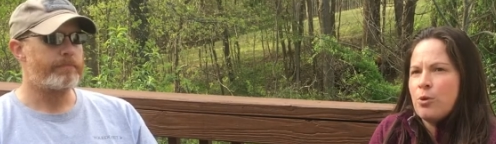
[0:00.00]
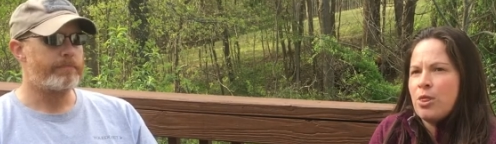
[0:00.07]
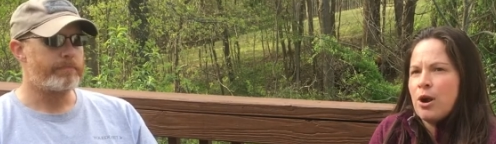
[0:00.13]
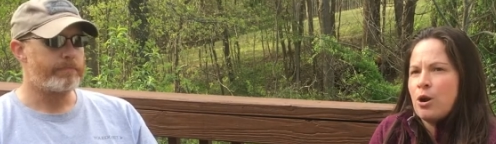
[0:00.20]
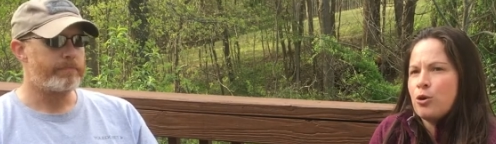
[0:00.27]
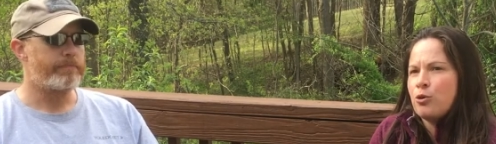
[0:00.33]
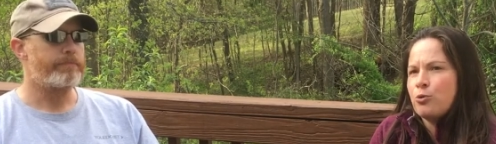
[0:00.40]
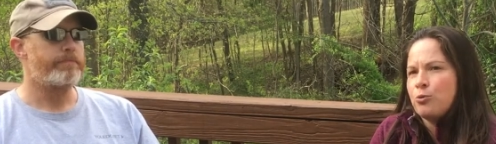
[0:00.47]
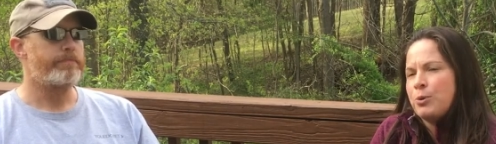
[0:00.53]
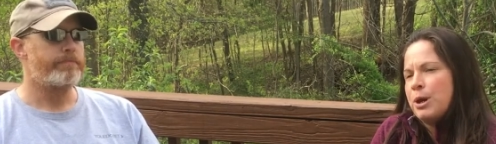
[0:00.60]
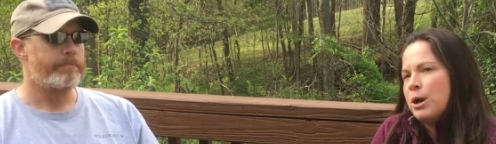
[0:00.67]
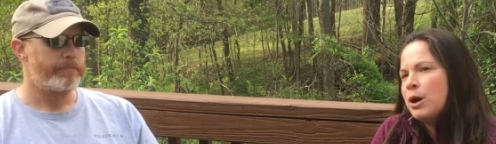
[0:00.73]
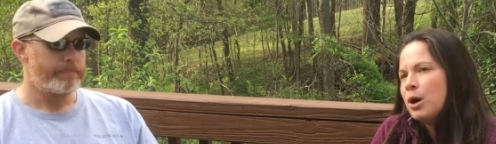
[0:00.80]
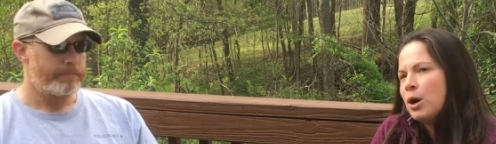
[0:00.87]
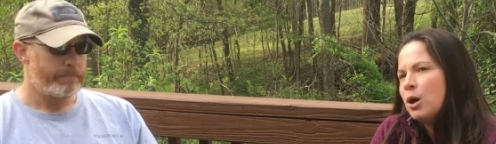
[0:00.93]
Speaker 1: for their
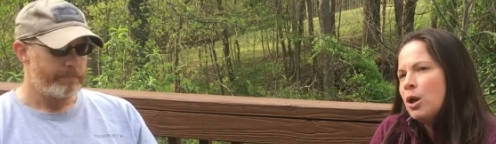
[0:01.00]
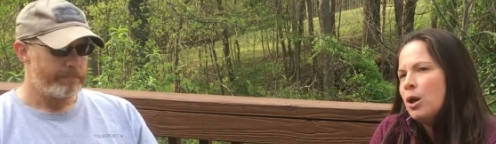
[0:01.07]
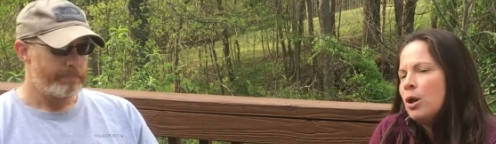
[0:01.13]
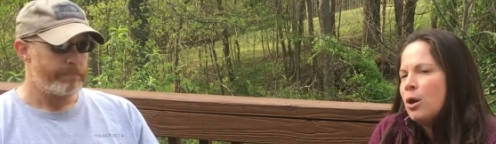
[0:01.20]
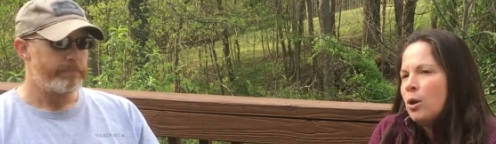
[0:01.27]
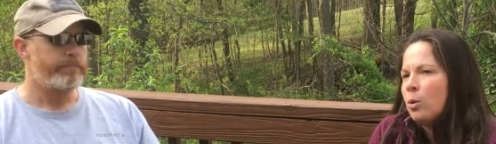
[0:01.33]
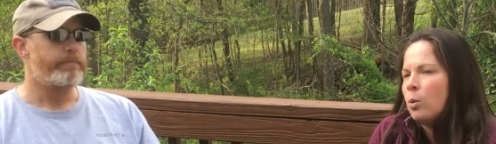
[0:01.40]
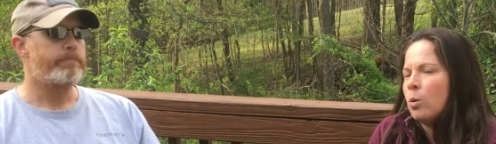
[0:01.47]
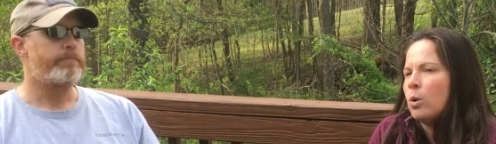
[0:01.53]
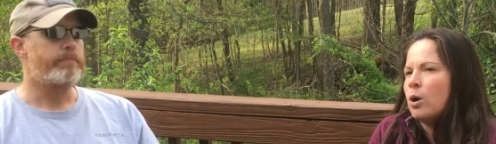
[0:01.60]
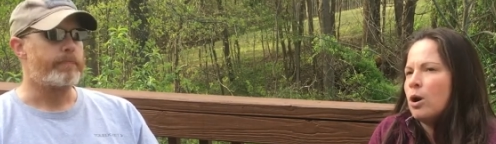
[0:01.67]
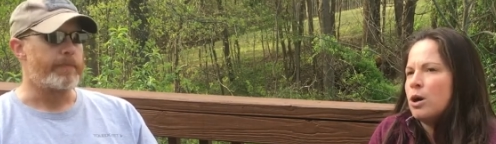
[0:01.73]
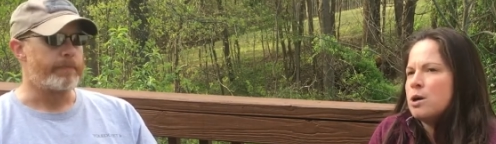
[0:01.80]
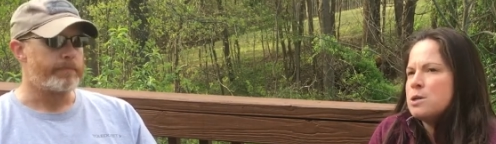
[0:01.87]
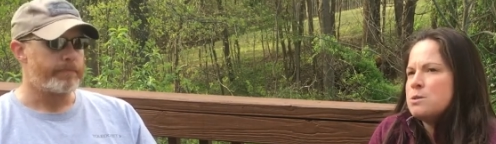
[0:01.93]
career
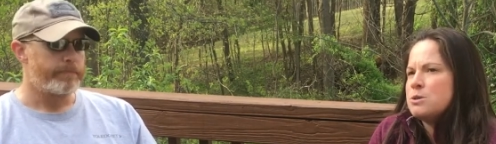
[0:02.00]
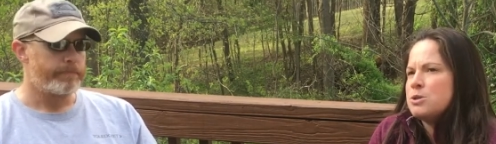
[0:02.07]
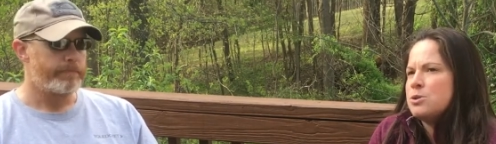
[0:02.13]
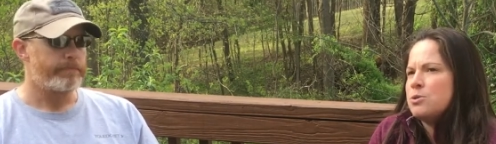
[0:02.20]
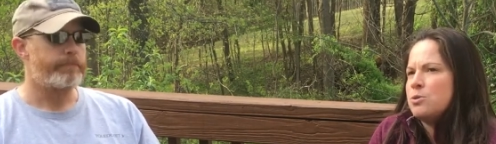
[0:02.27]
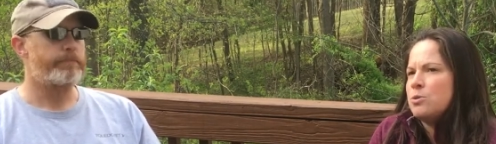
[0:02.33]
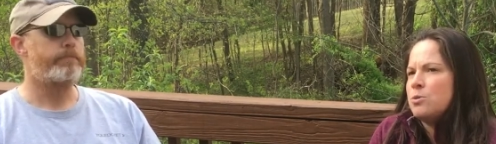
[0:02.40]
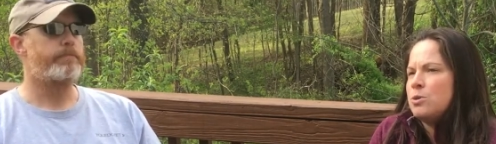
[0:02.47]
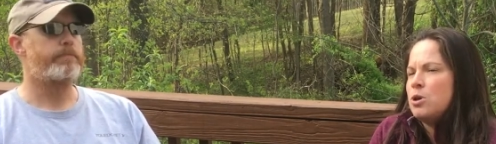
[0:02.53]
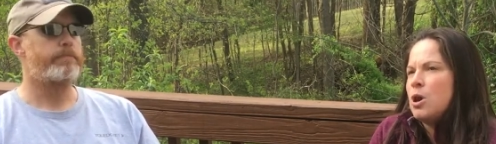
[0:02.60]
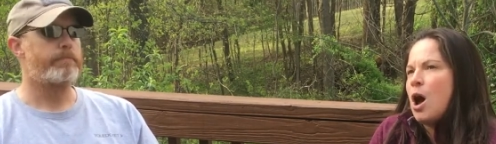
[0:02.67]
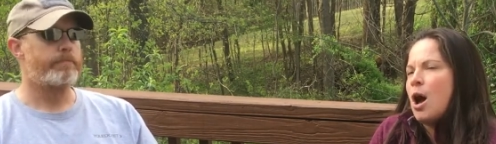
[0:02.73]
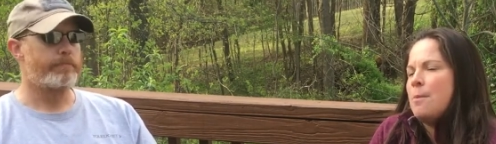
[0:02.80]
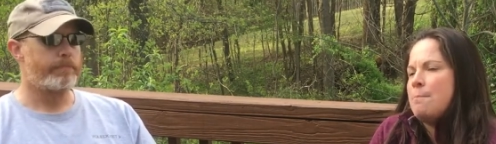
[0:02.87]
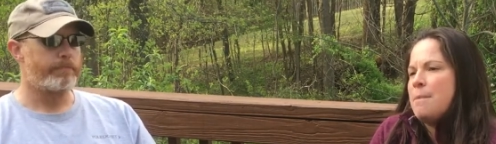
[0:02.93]
or to
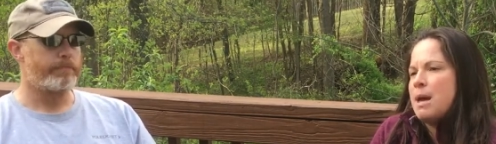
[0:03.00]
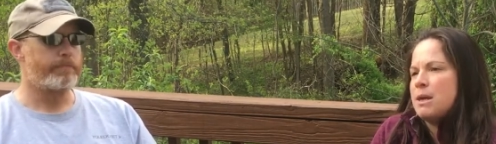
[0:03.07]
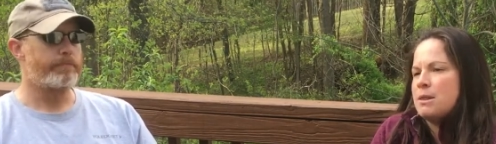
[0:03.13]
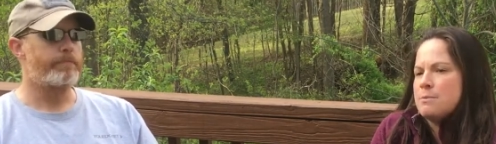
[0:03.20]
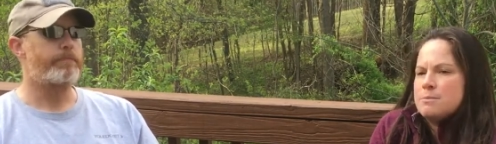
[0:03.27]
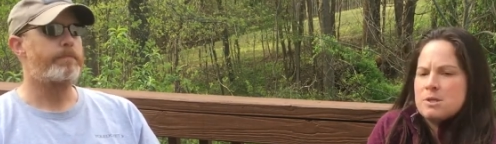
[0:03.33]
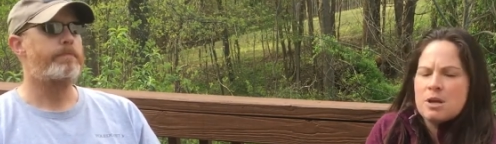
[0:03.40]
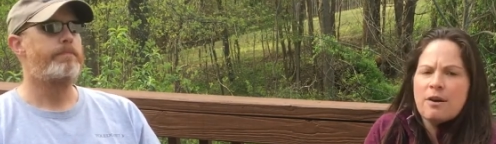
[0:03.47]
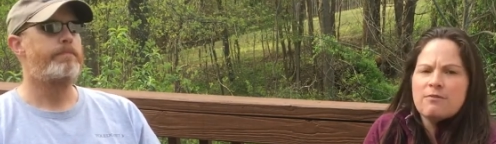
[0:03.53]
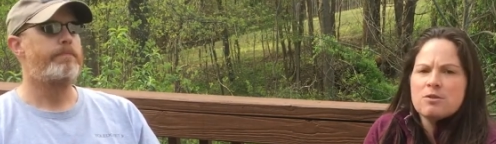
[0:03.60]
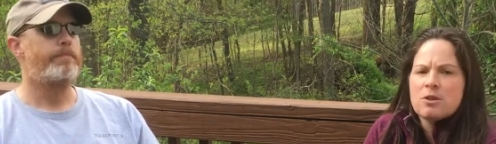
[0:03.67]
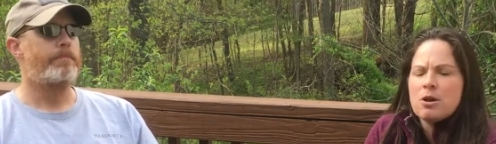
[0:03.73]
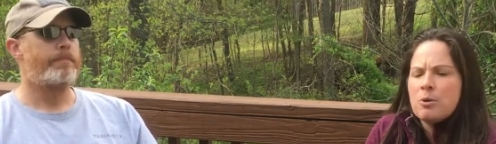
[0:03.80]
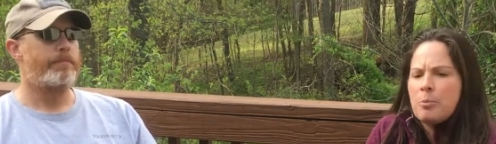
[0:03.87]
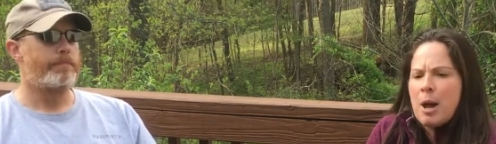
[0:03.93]
not make themselves
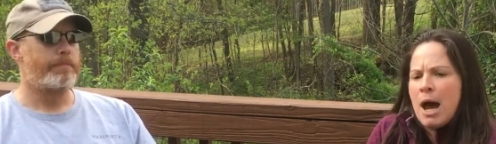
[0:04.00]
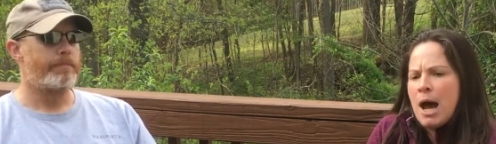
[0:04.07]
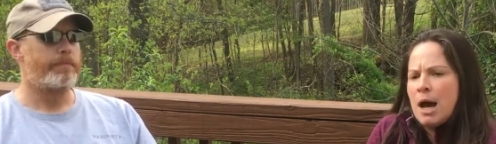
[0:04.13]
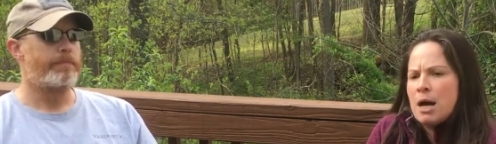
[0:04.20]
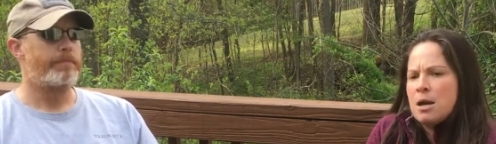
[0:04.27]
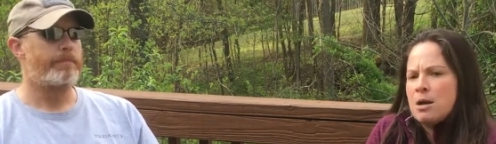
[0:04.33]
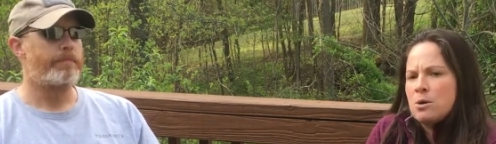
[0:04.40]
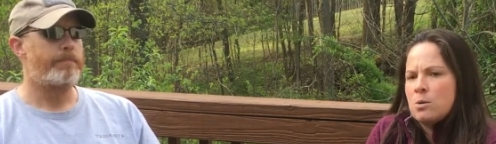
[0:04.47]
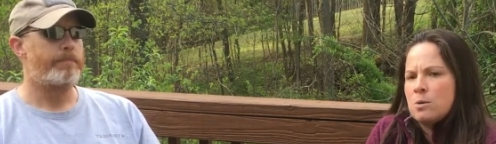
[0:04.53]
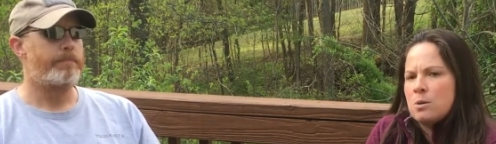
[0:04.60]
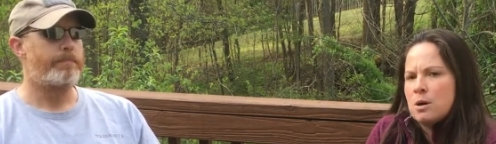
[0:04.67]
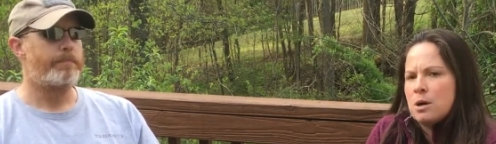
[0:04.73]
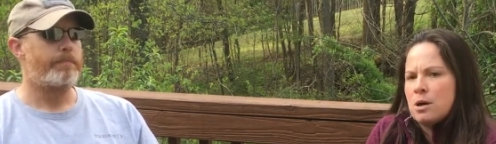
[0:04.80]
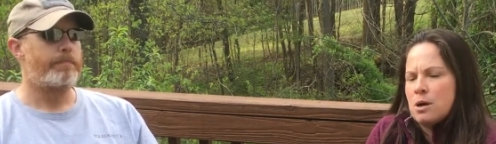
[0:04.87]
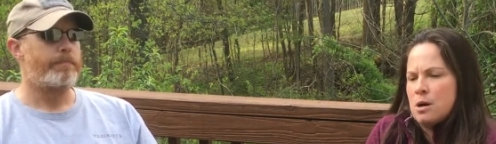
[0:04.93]
look bad
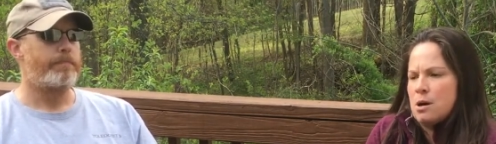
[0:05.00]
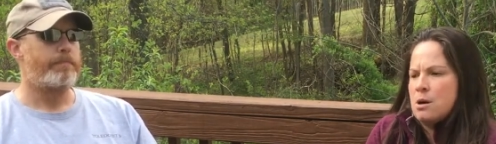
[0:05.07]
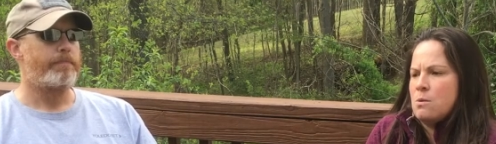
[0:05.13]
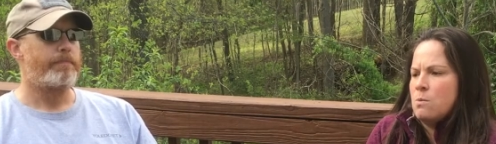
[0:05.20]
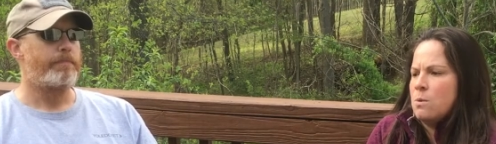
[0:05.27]
or